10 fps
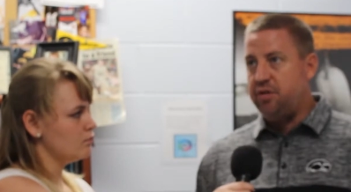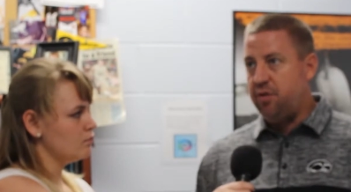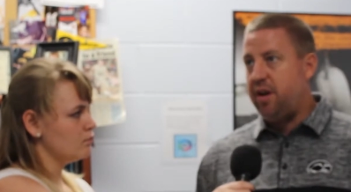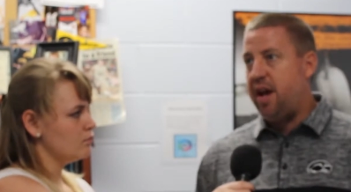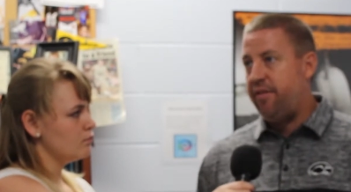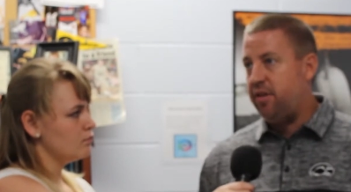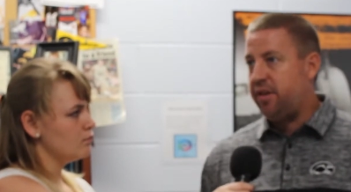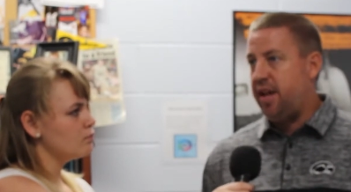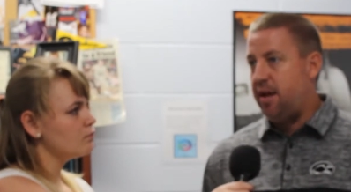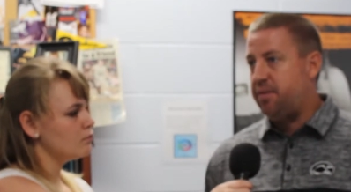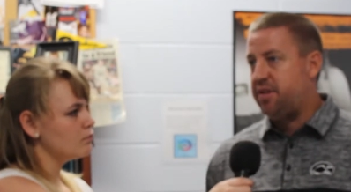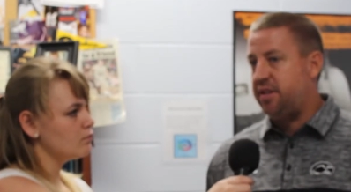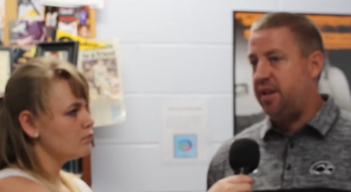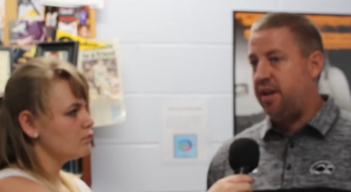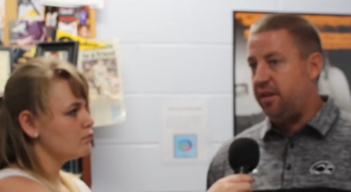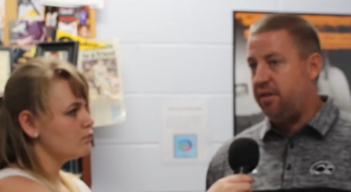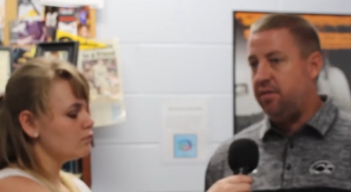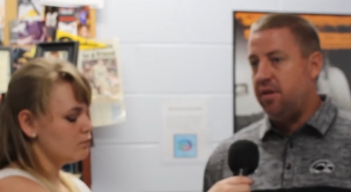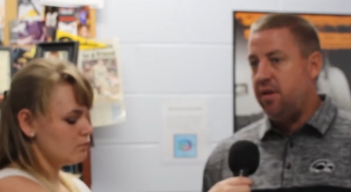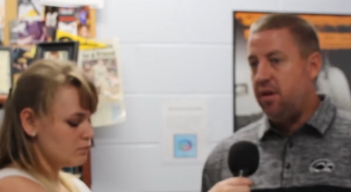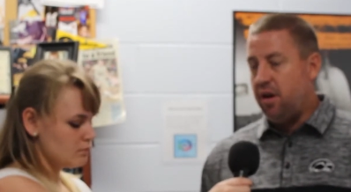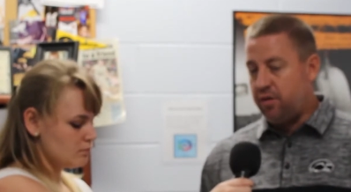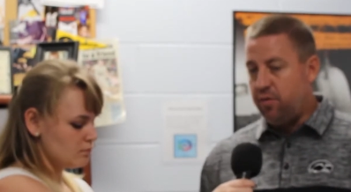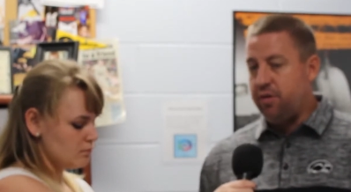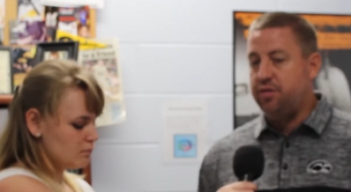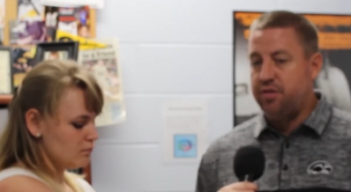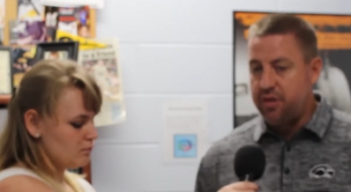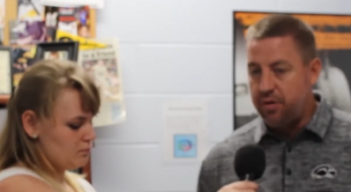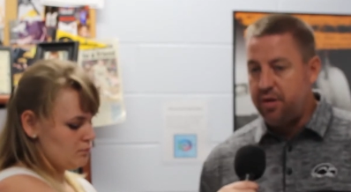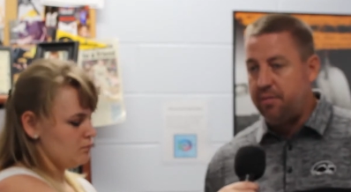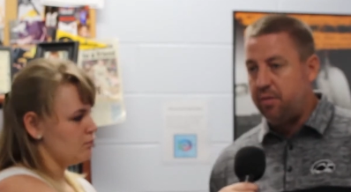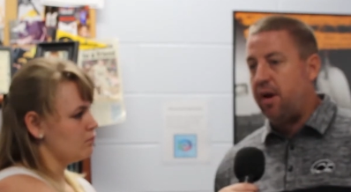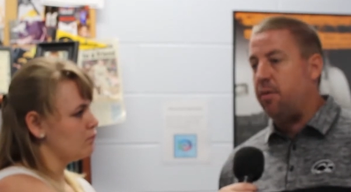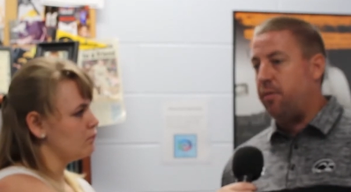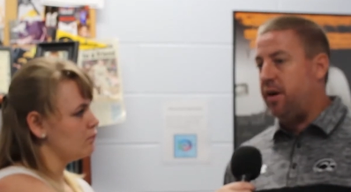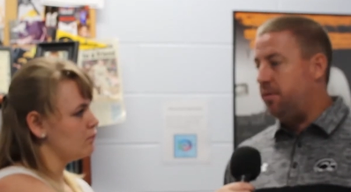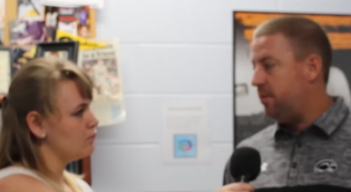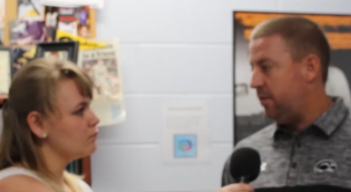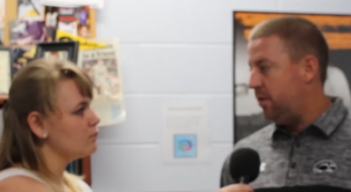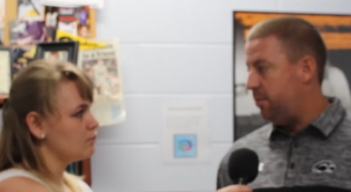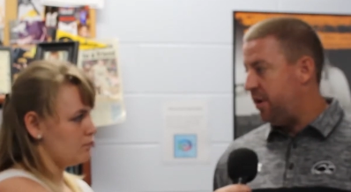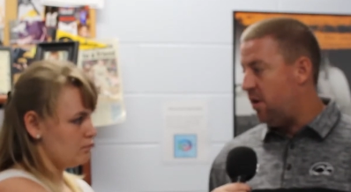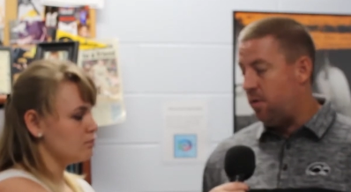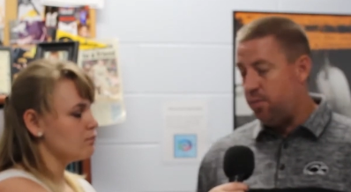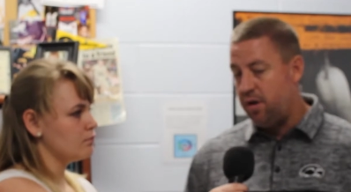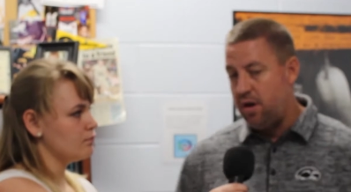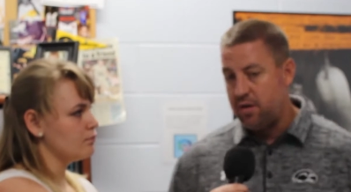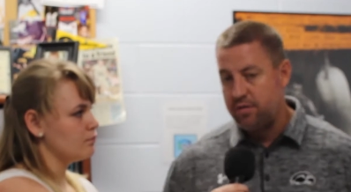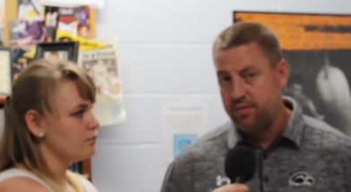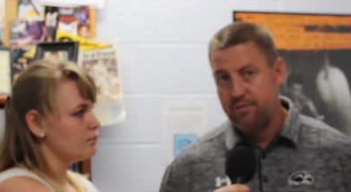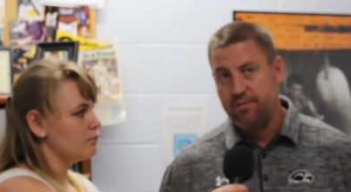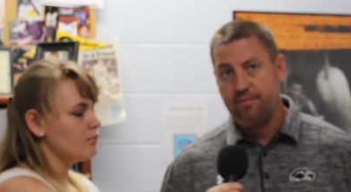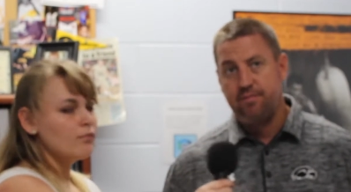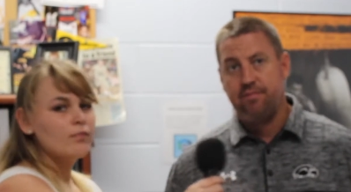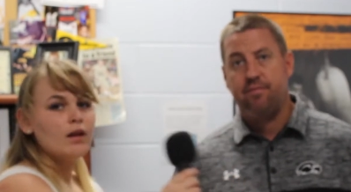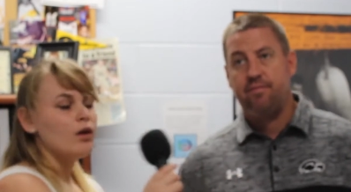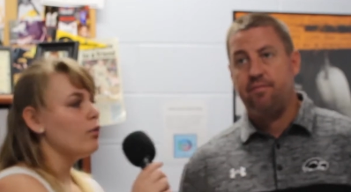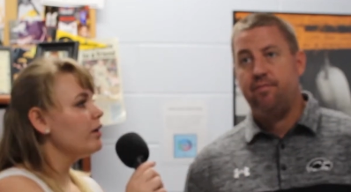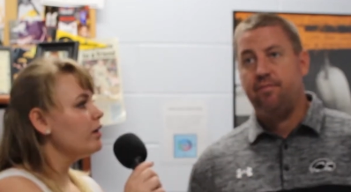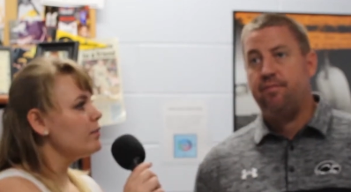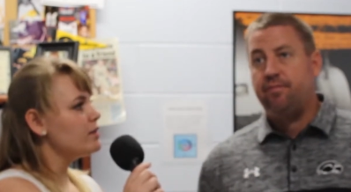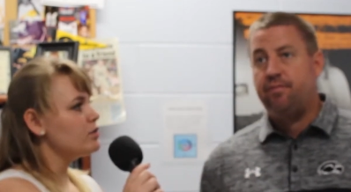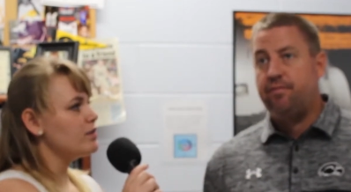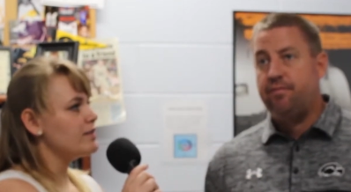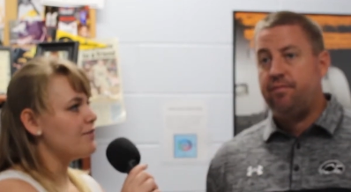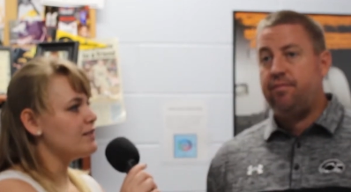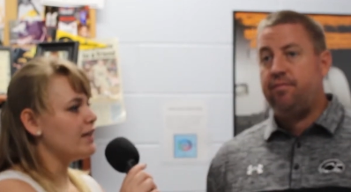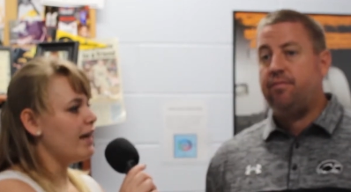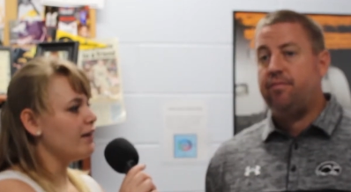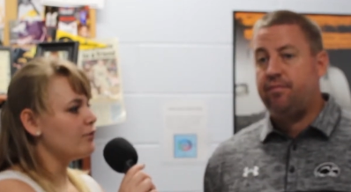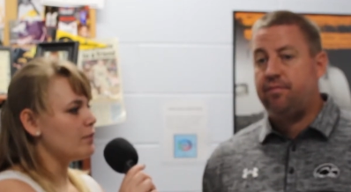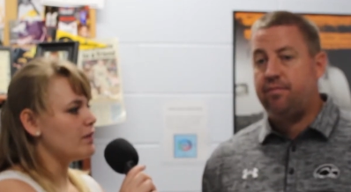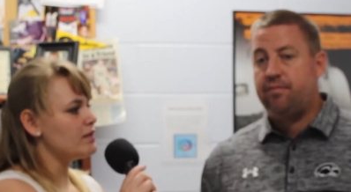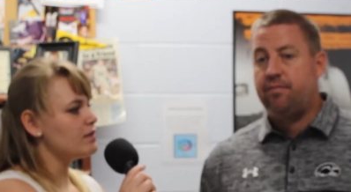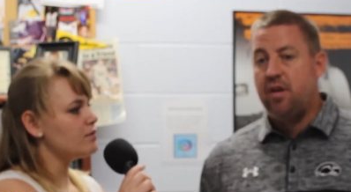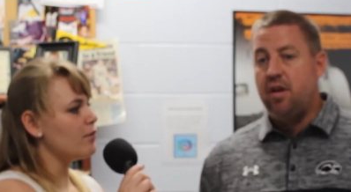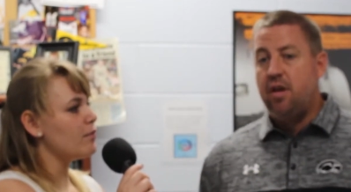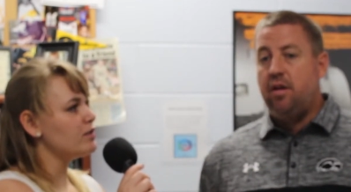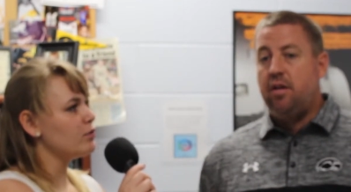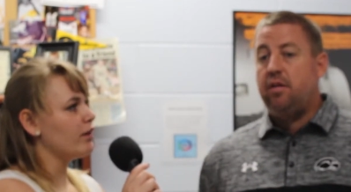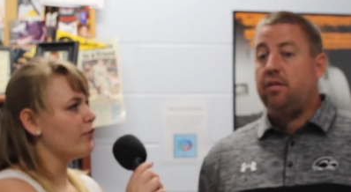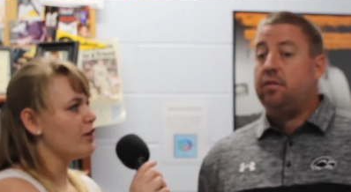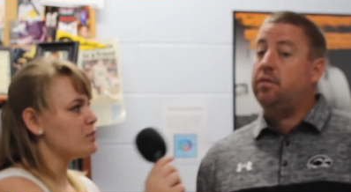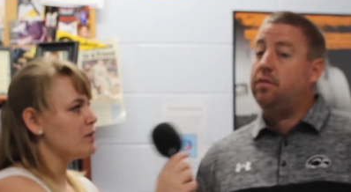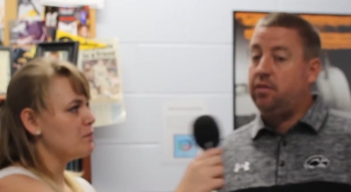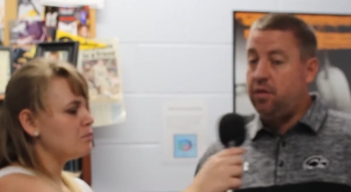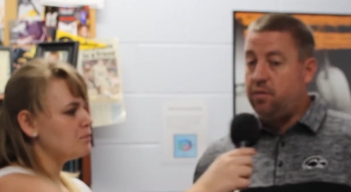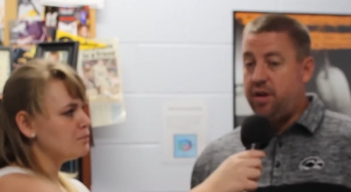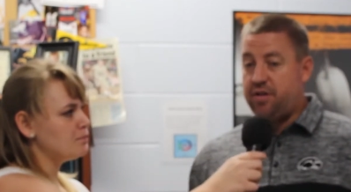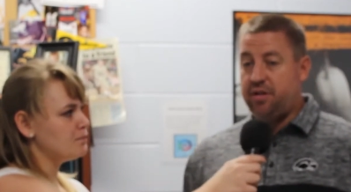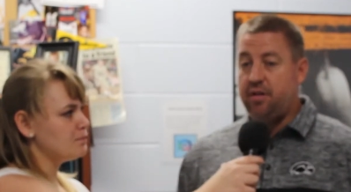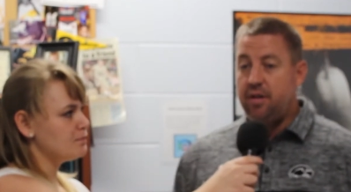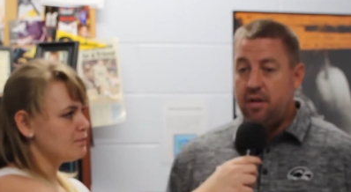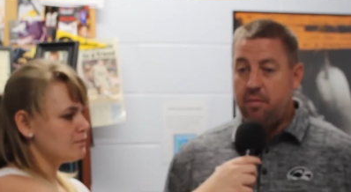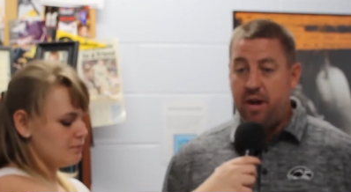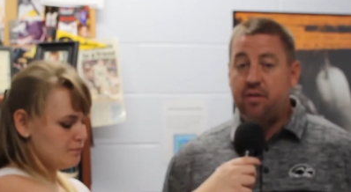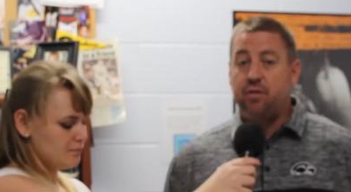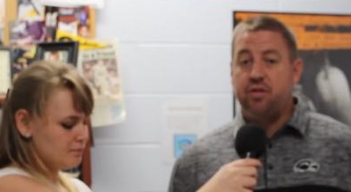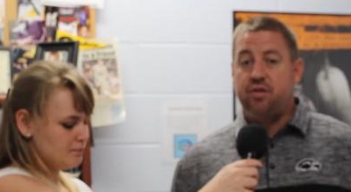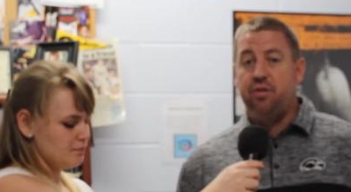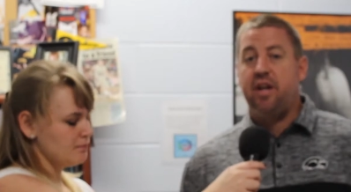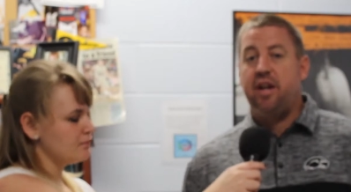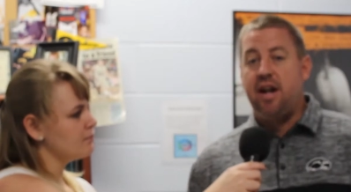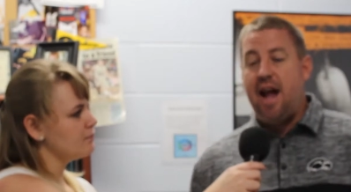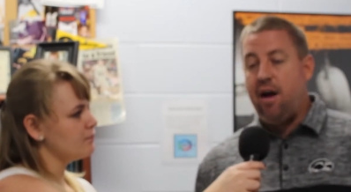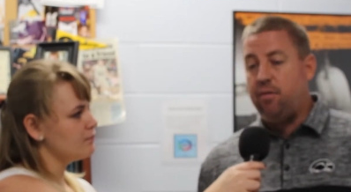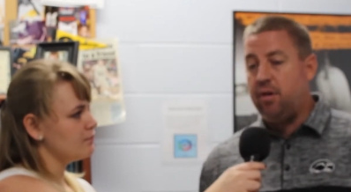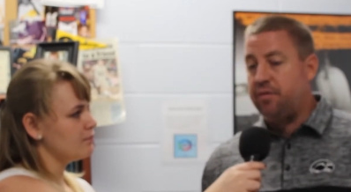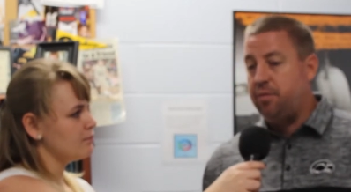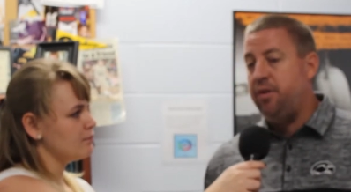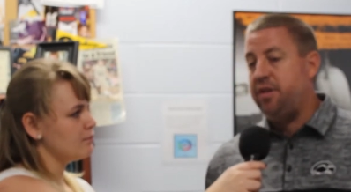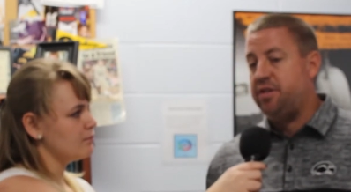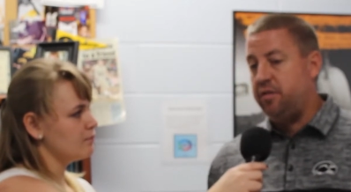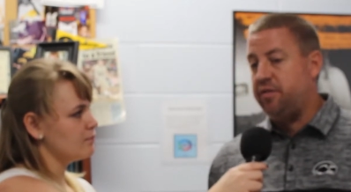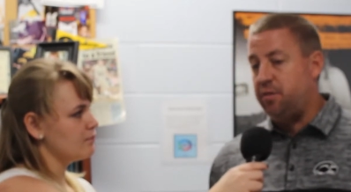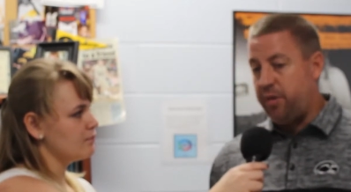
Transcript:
Speaker 1: enjoy having on campus and that you know are going to show them the right way to you know be an Armwood Hawk.
Speaker 2: What do the mentors have to gain from this, from mentoring a freshman?
Speaker 1: Good question. Mentors do get an hour of community service a